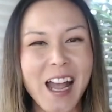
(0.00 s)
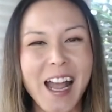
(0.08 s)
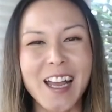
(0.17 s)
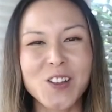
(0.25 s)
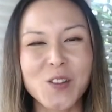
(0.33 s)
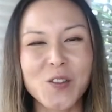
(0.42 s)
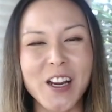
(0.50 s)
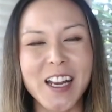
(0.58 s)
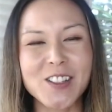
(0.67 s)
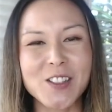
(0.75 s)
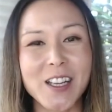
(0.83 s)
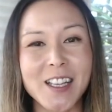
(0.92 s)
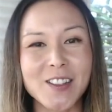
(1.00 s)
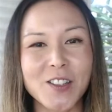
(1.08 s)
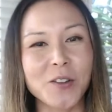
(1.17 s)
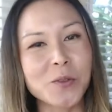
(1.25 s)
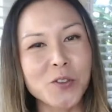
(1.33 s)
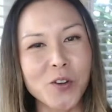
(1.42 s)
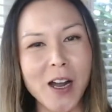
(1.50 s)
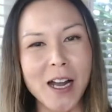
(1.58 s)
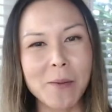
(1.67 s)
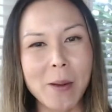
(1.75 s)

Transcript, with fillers: And don't forget to hit the subscribe